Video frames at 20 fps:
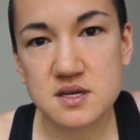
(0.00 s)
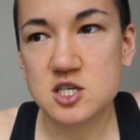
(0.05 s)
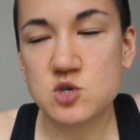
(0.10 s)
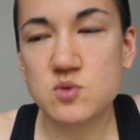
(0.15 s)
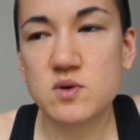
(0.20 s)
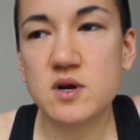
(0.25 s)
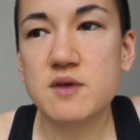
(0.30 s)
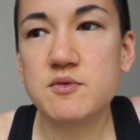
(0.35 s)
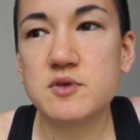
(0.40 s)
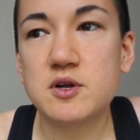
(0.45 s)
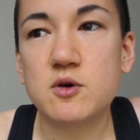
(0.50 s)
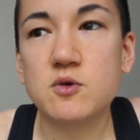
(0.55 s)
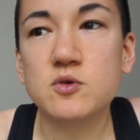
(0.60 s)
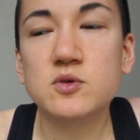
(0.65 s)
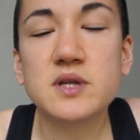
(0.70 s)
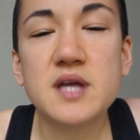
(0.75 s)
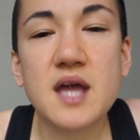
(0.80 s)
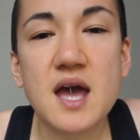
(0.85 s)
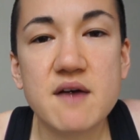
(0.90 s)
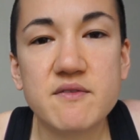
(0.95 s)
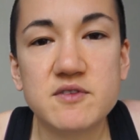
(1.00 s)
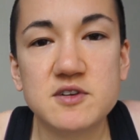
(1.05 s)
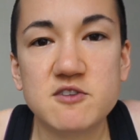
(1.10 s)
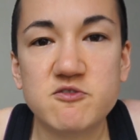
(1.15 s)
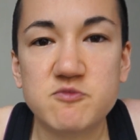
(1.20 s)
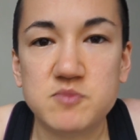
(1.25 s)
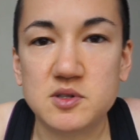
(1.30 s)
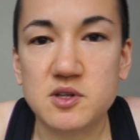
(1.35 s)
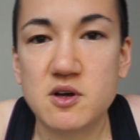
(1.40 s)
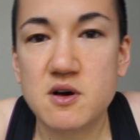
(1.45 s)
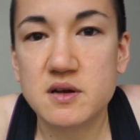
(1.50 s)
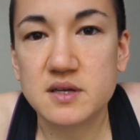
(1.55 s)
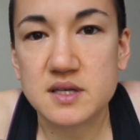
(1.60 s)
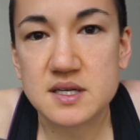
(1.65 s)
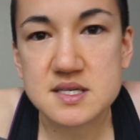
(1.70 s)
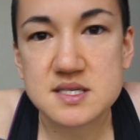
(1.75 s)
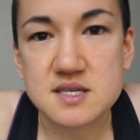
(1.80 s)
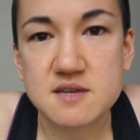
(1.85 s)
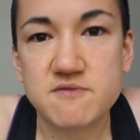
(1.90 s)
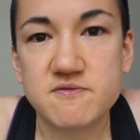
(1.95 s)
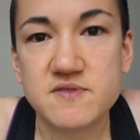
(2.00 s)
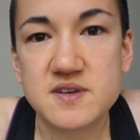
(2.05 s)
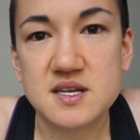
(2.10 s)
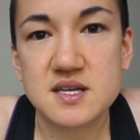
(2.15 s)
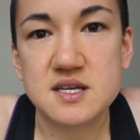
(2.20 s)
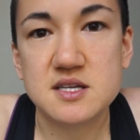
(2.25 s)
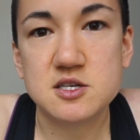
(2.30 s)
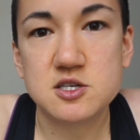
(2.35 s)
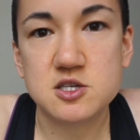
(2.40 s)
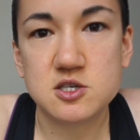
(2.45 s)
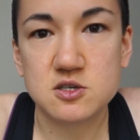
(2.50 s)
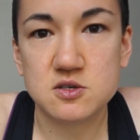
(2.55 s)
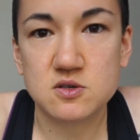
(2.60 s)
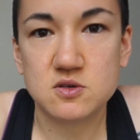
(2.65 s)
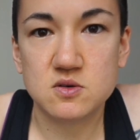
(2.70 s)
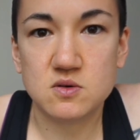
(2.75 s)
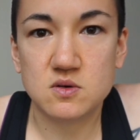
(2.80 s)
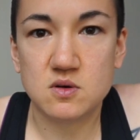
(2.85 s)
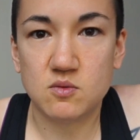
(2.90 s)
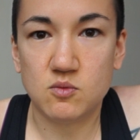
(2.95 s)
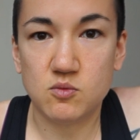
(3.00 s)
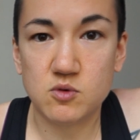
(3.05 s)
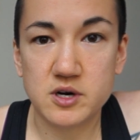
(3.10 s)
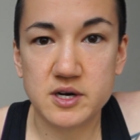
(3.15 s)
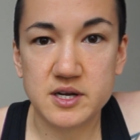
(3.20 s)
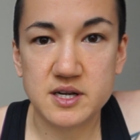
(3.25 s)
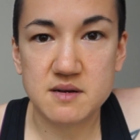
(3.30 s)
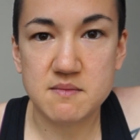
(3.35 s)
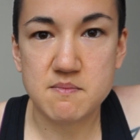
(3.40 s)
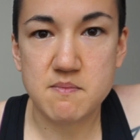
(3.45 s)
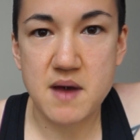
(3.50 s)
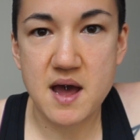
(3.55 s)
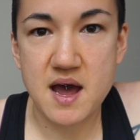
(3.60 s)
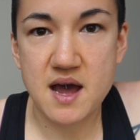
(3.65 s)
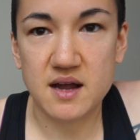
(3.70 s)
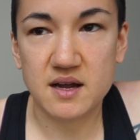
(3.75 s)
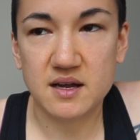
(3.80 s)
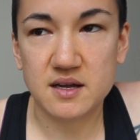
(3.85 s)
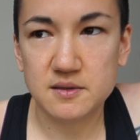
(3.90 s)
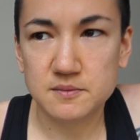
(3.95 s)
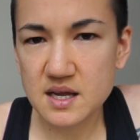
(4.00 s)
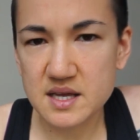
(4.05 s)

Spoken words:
to where I would only have enough belongings to fit into one bag.